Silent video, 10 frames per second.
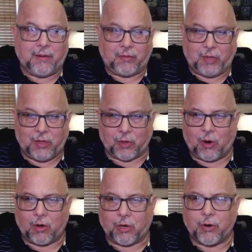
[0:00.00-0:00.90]
either
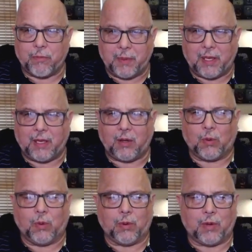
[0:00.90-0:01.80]
hurt me
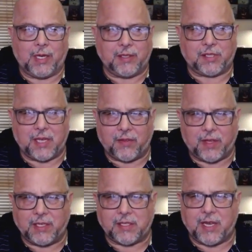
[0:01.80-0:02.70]
or had said things